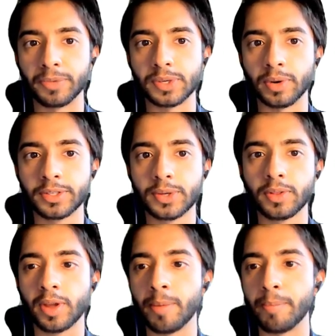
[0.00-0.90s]
So let's go
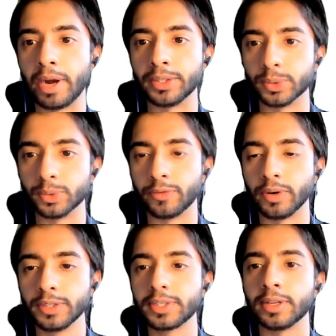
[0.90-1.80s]
to the combine tool
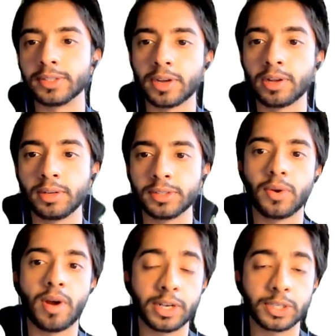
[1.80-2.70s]
first, and it's
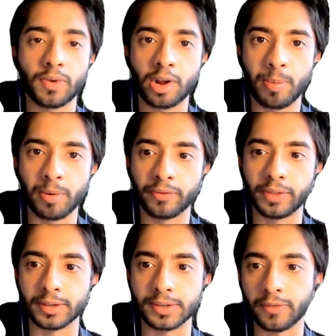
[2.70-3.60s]
going to ask for a couple of
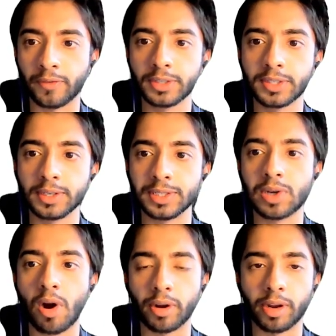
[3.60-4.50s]
things. So first thing is
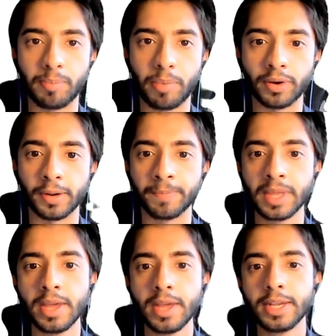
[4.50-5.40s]
target body.
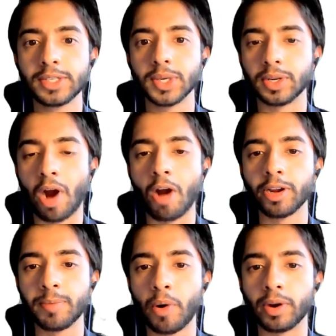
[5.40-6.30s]
So the
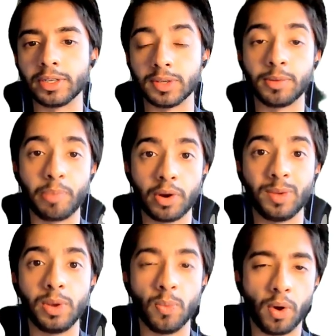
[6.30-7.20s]
target body, so the
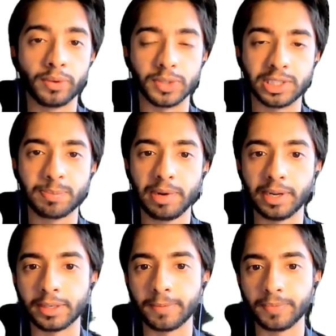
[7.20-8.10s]
body we want to
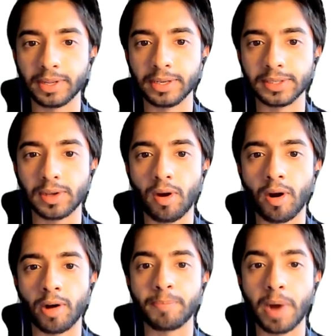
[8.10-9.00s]
split, is
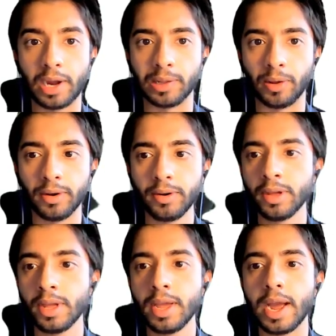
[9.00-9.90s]
our pylon,
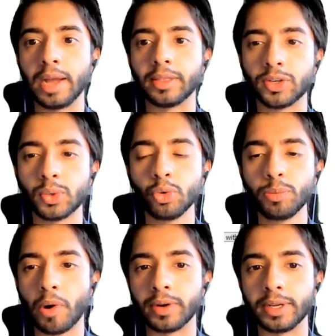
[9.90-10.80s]
and the tool
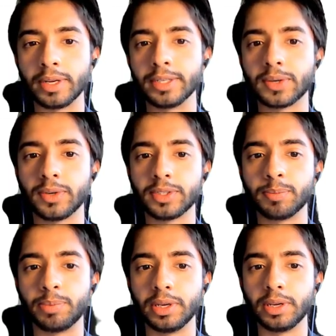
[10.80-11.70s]
body is going to
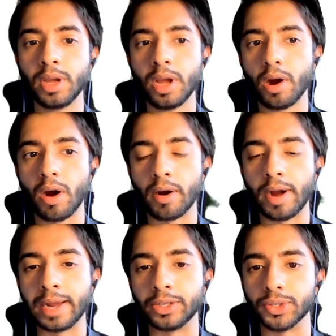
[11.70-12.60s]
be
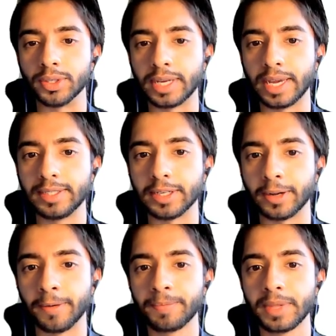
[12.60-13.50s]
our engine casing.